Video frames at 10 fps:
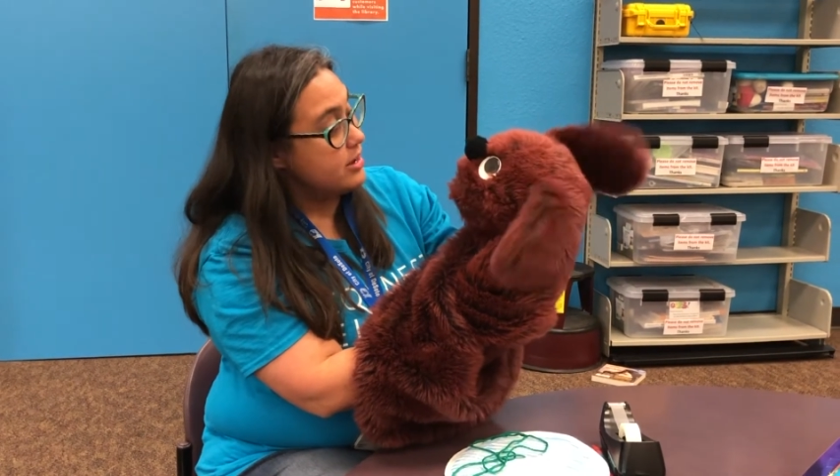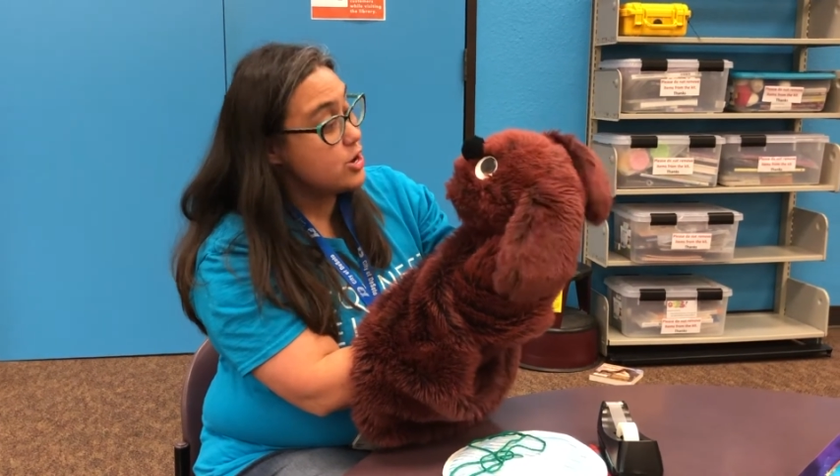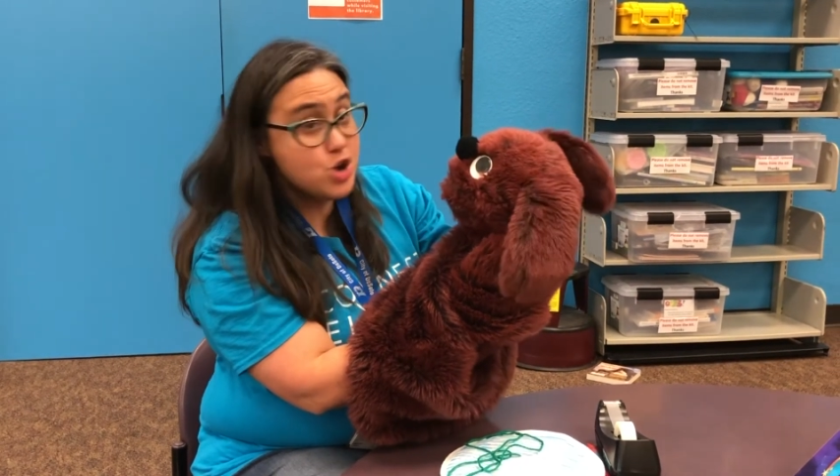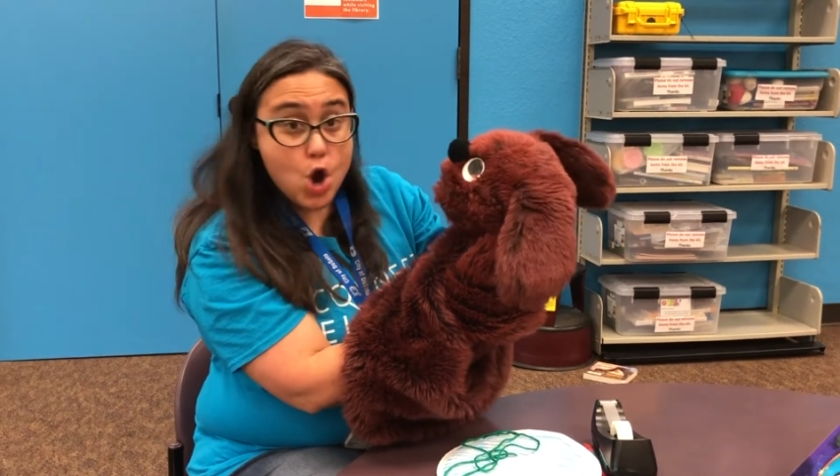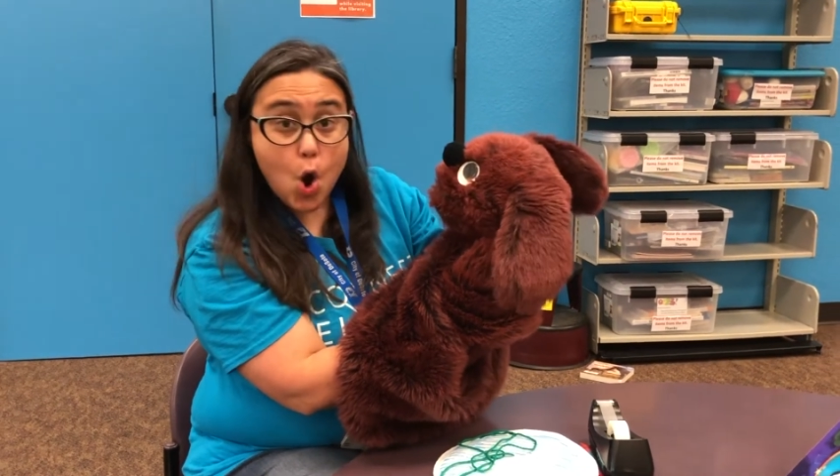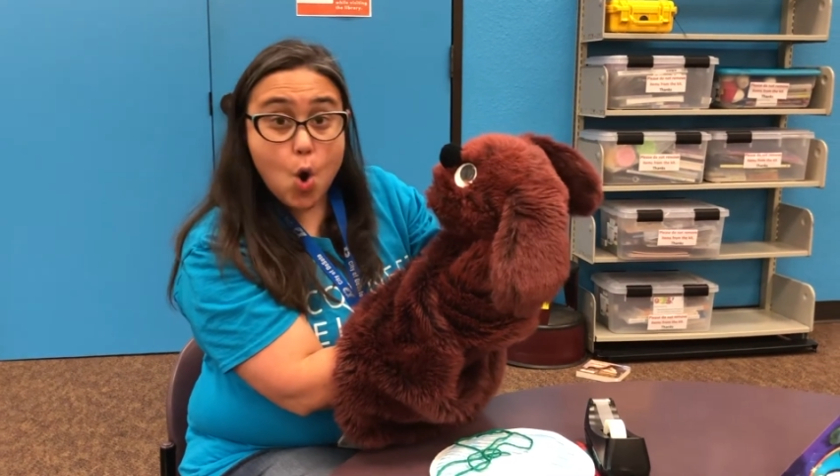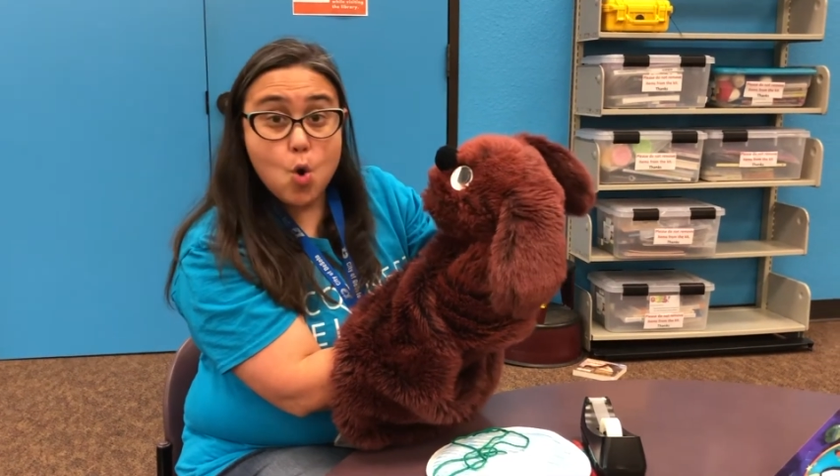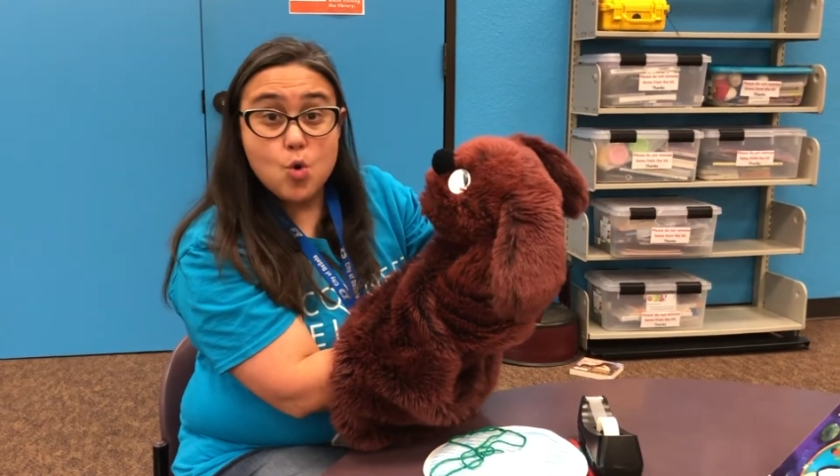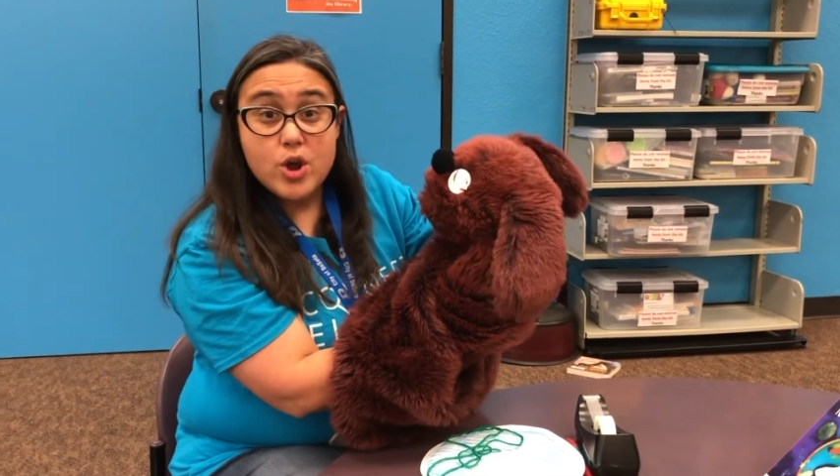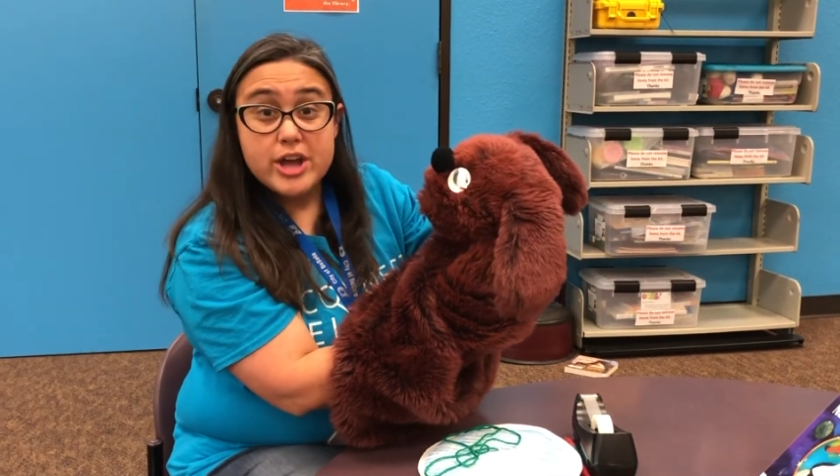
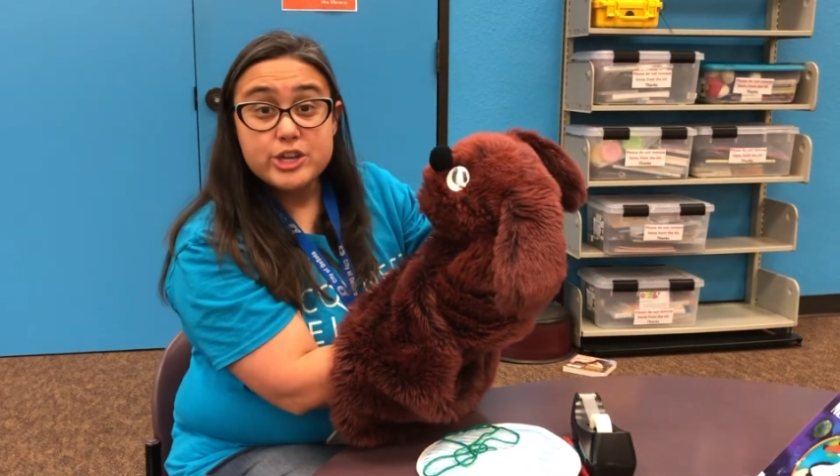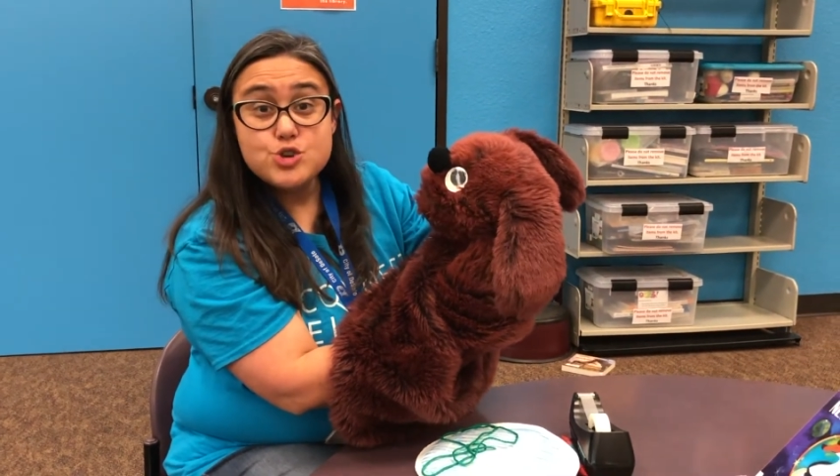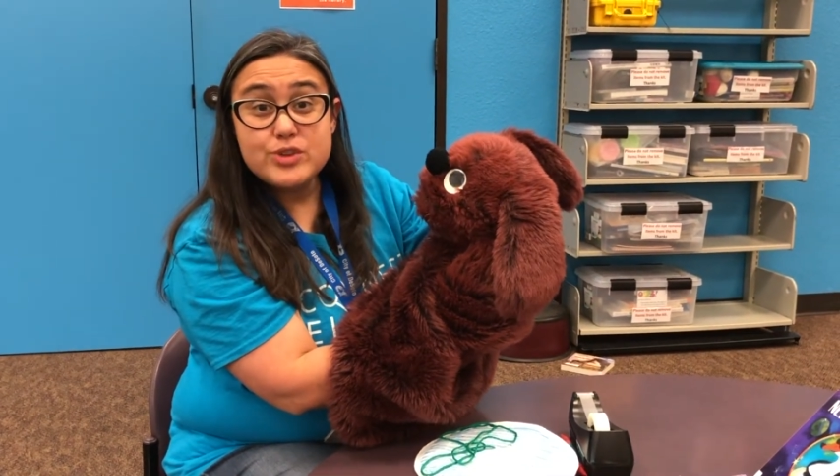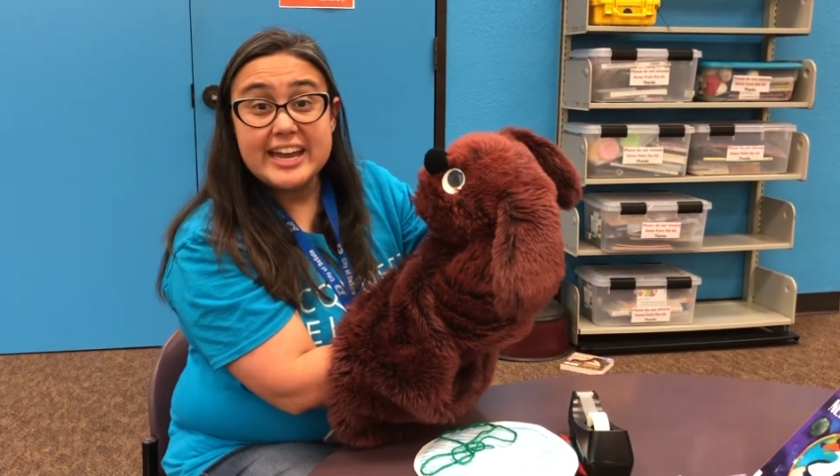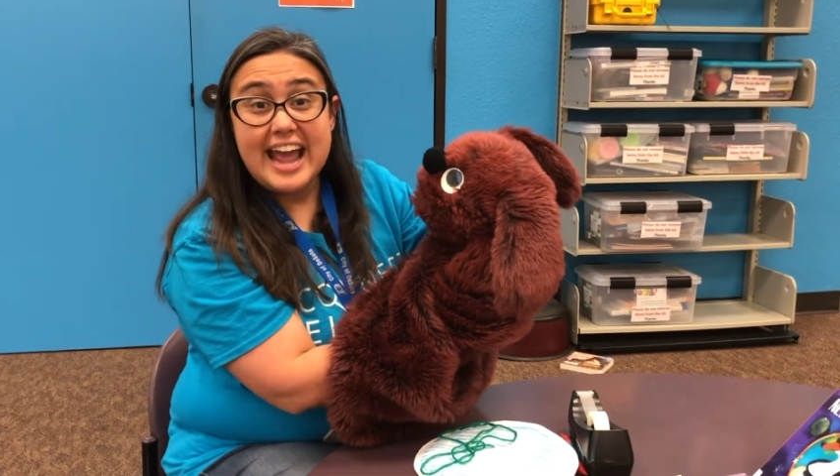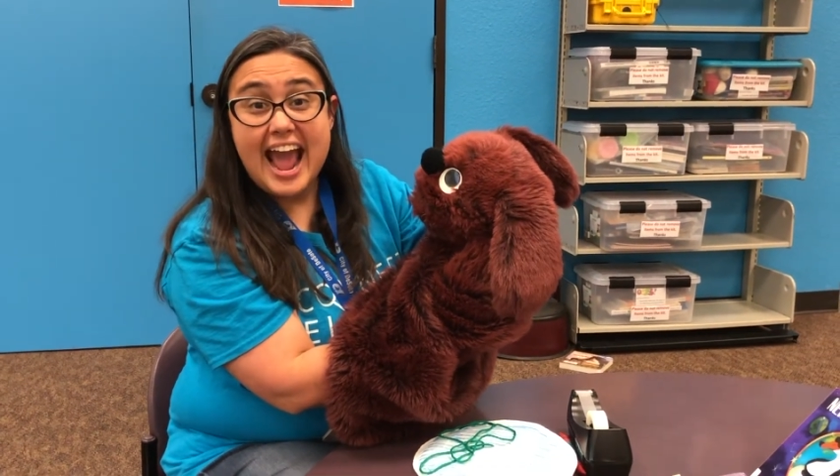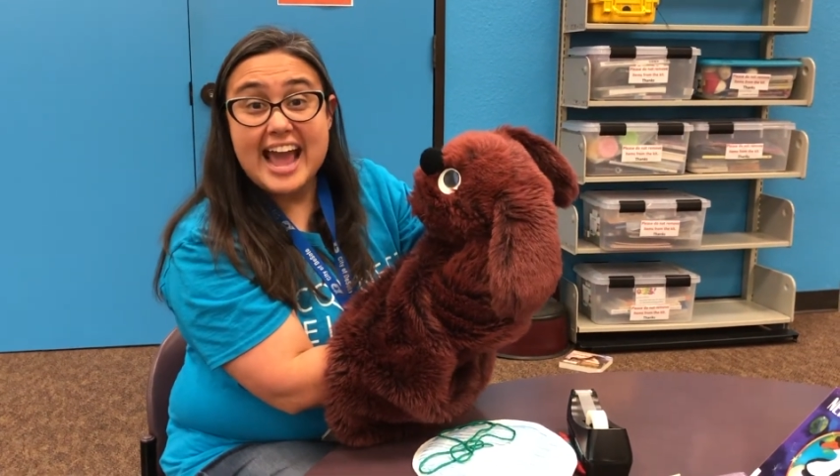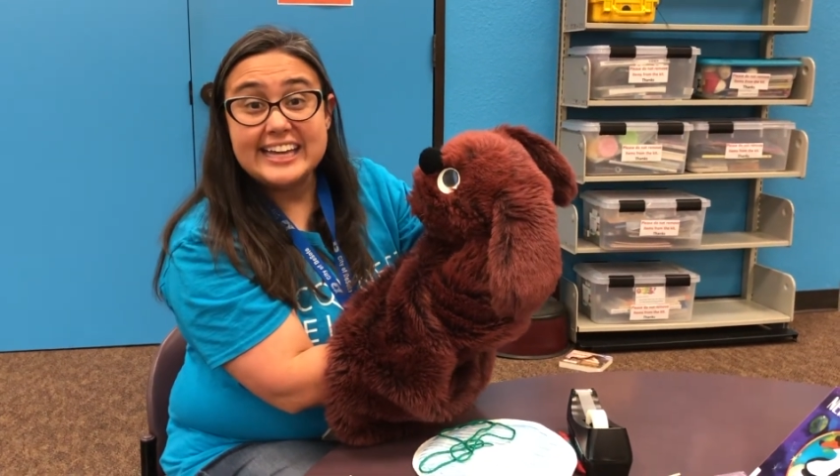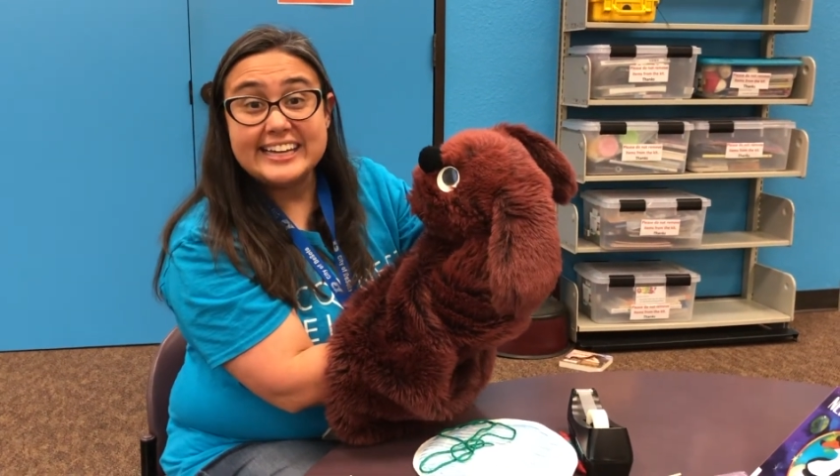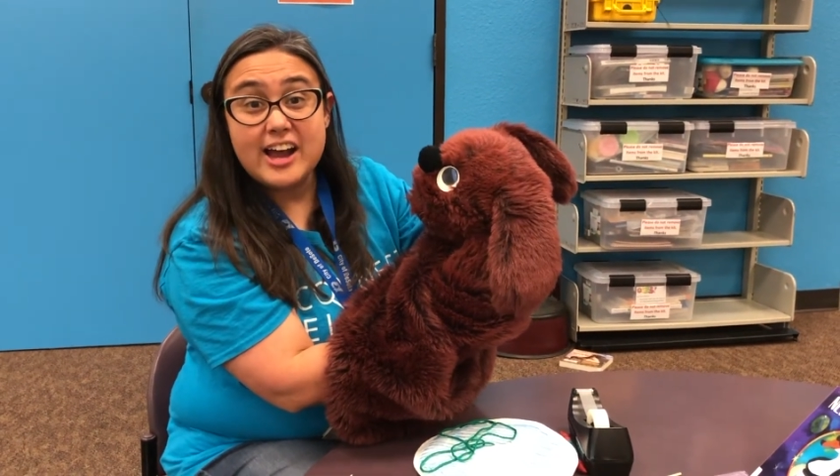No, you can
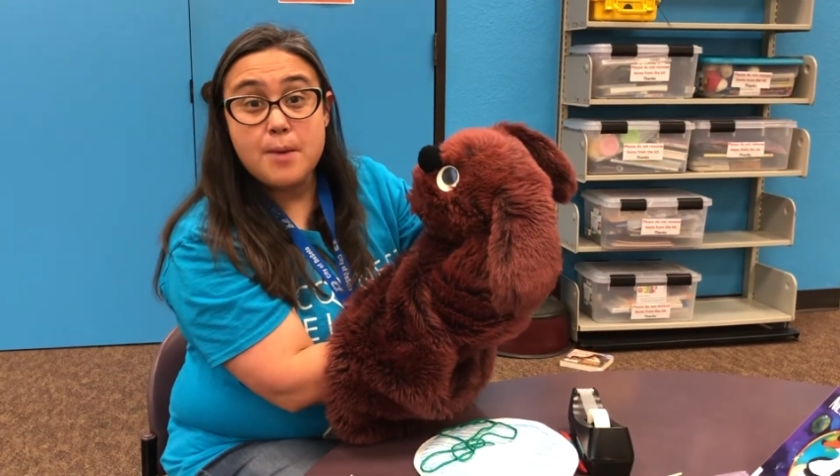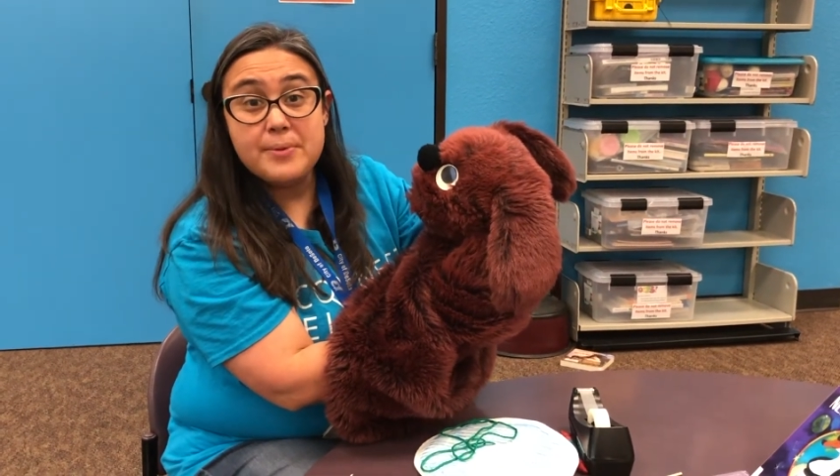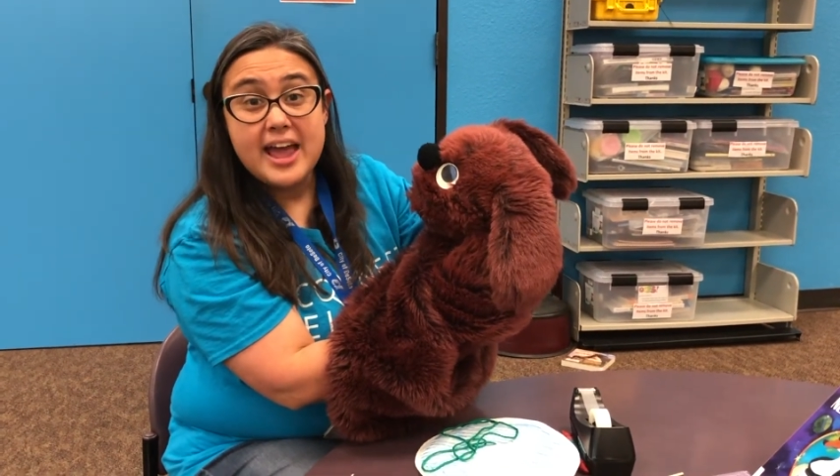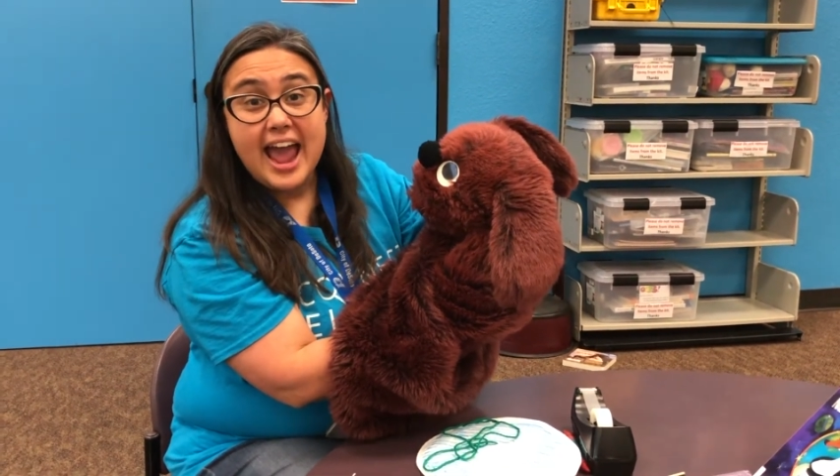hang it up